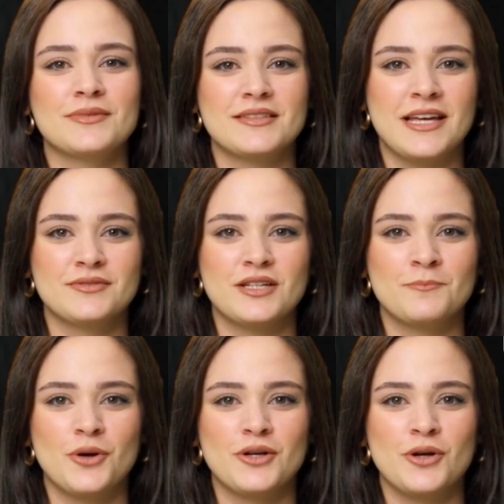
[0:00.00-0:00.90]
Safety
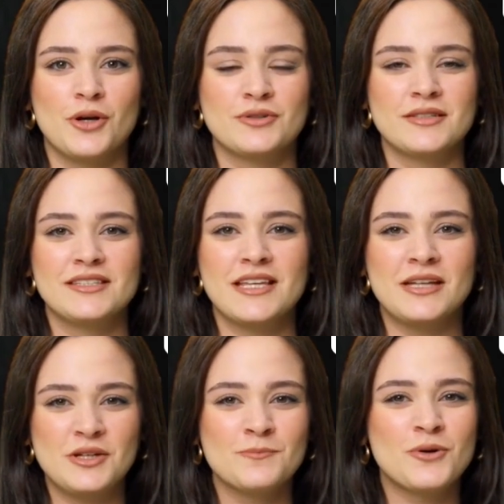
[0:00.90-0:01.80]
protocols and
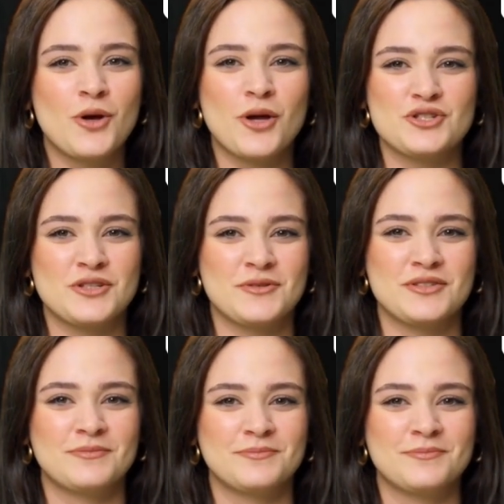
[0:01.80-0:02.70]
standard
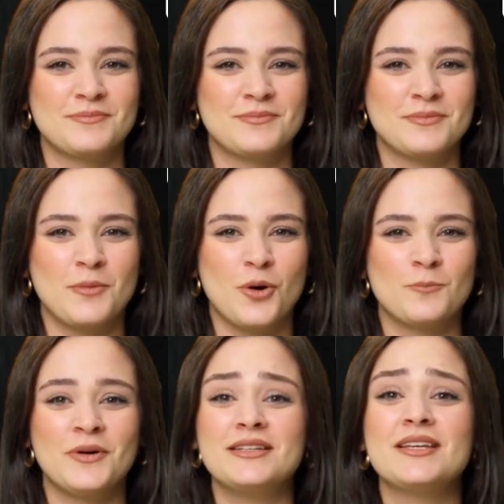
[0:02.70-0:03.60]
precautions. All
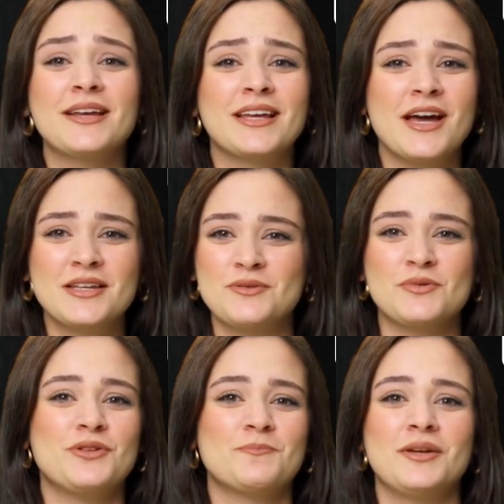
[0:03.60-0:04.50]
bedside
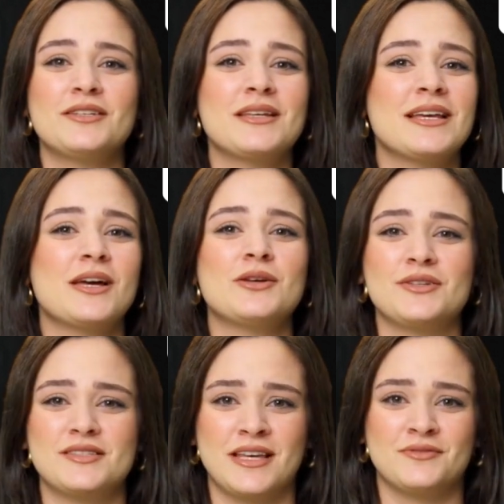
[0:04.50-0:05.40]
caregivers must adhere to
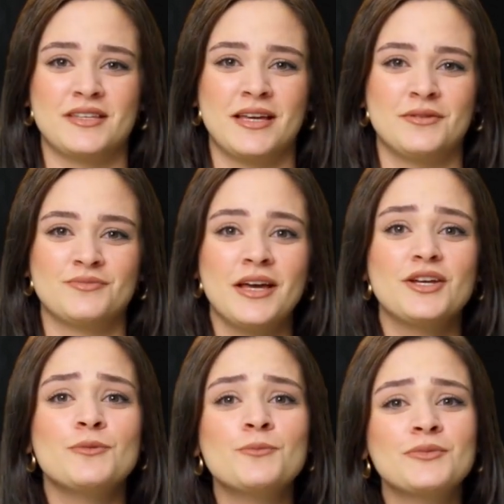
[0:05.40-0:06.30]
safety and
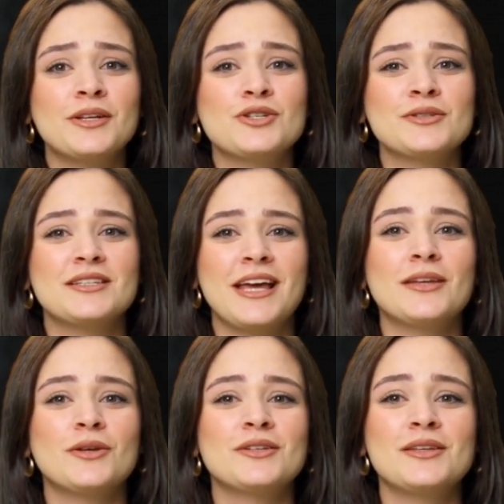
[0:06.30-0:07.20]
infection prevention
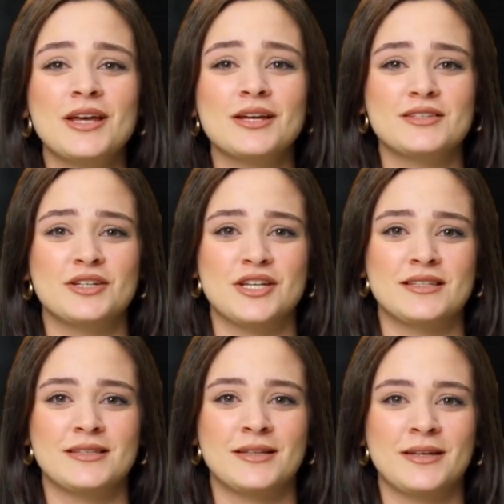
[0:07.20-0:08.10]
standards, such
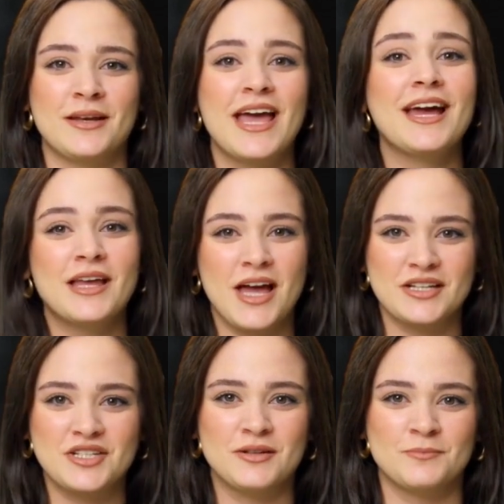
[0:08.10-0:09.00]
as hand
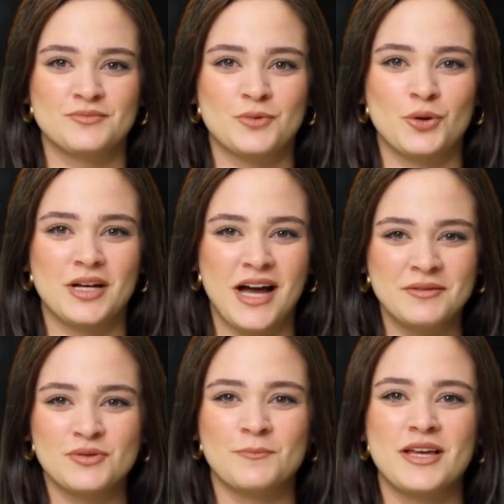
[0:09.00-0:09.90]
hygiene before and
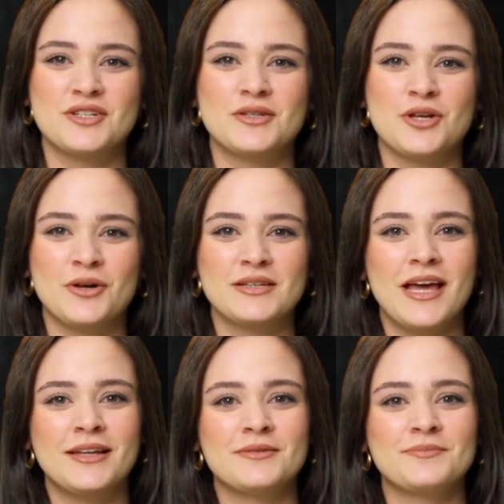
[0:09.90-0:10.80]
after patient
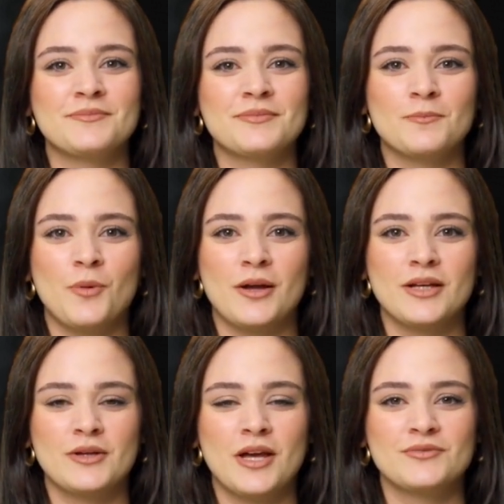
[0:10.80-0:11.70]
contact,
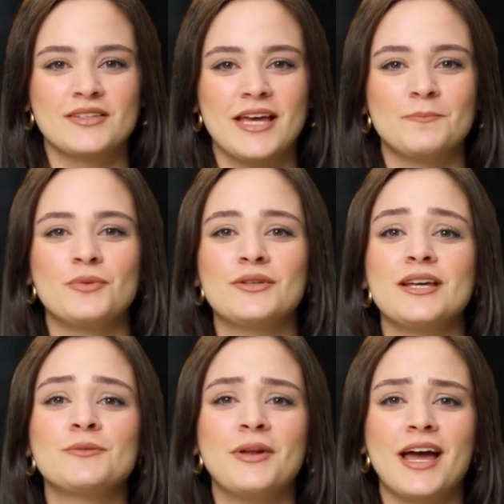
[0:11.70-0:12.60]
wearing gloves, aprons,
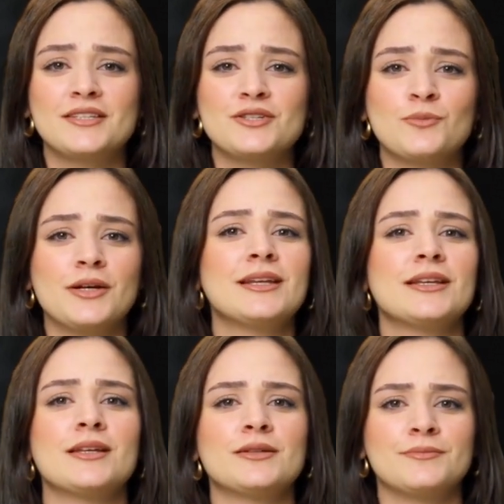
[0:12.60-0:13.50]
and masks when
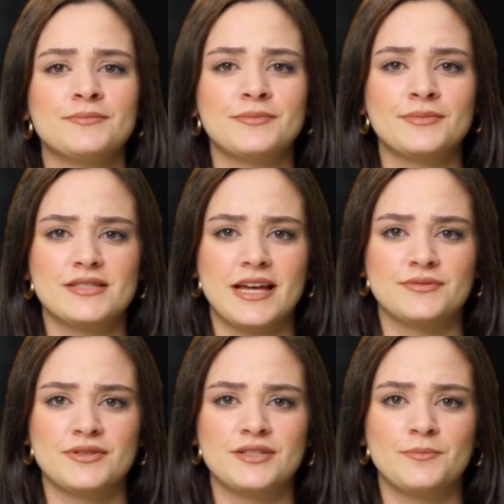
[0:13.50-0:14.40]
needed,
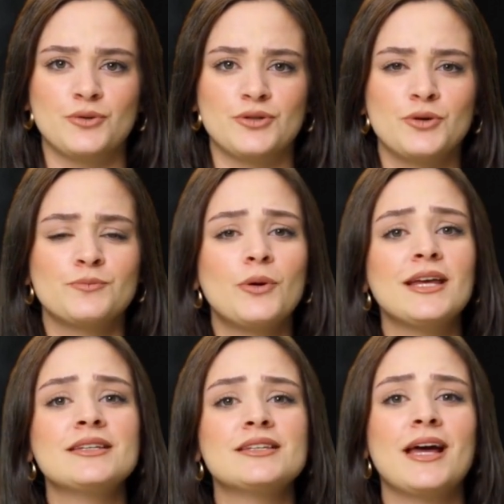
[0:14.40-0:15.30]
safe disposal of
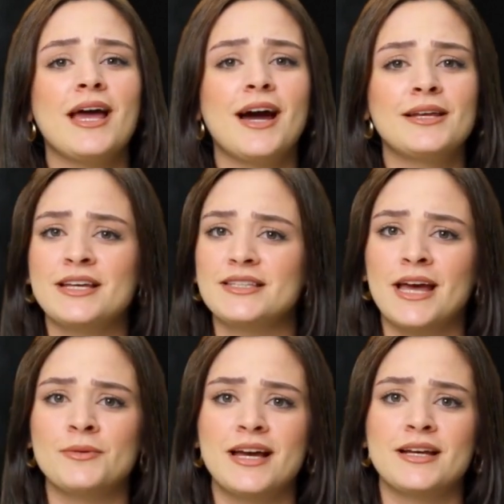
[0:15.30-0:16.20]
waste and
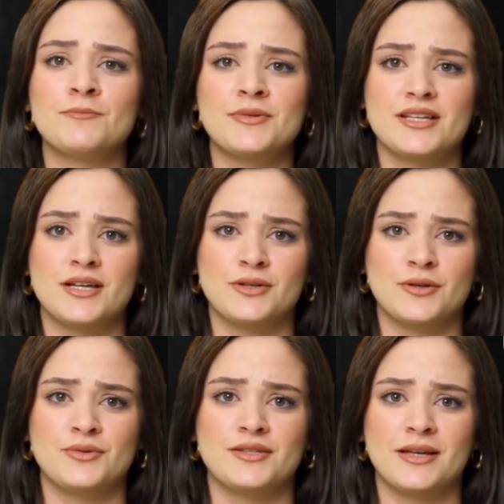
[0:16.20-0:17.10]
contaminated
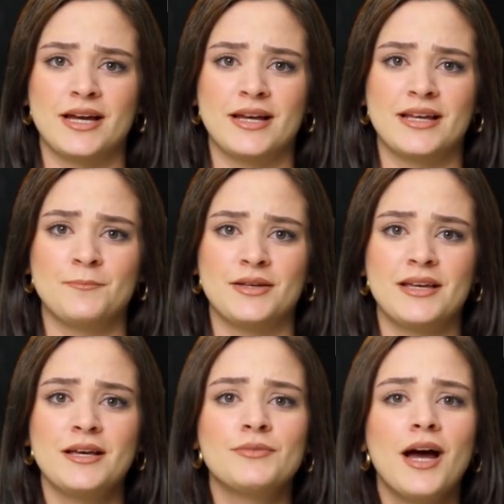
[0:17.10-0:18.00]
materials, keeping
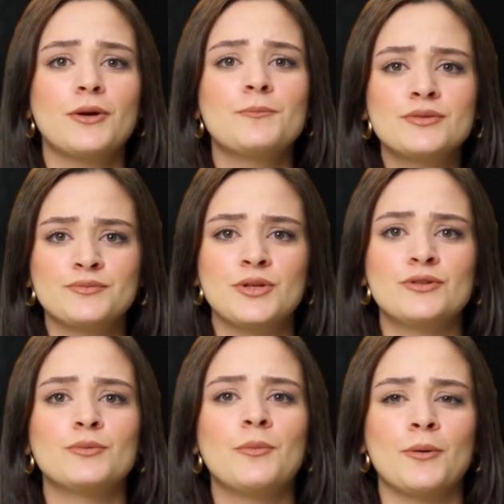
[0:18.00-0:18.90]
the environment free
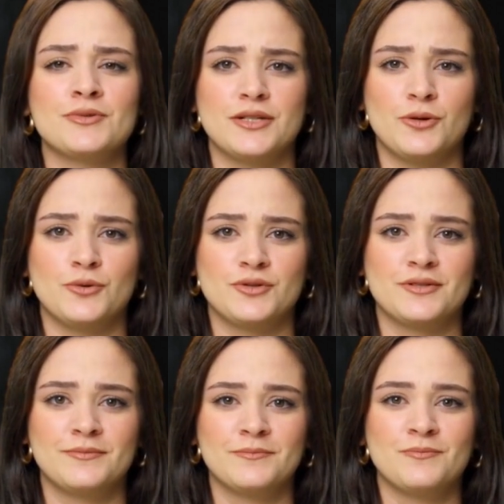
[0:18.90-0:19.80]
from obstacles,
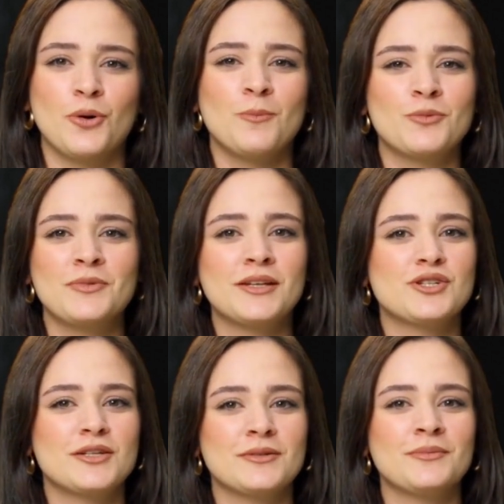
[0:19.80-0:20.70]
fall
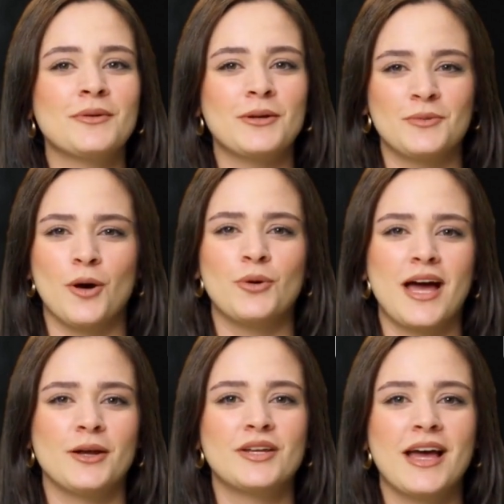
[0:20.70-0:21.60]
prevention, knowing
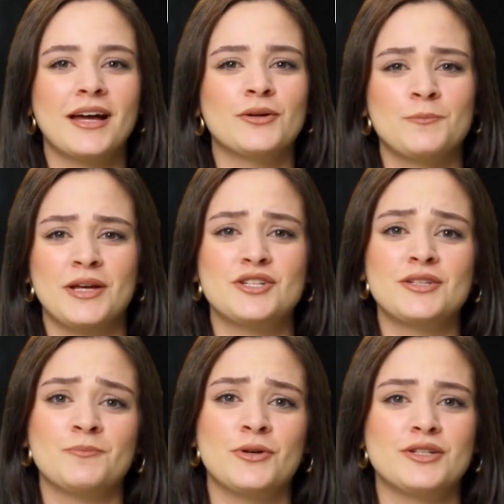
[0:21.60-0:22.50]
how to handle
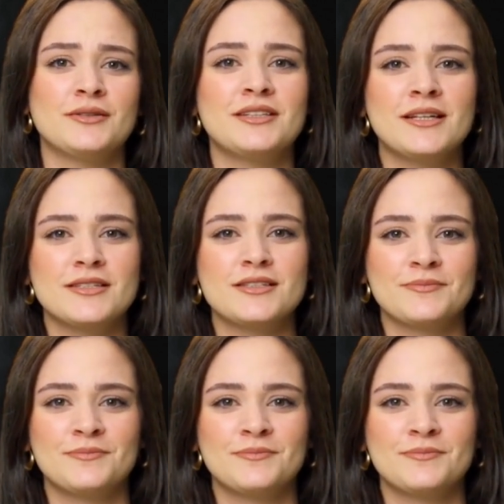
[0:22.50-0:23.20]
patient emergencies.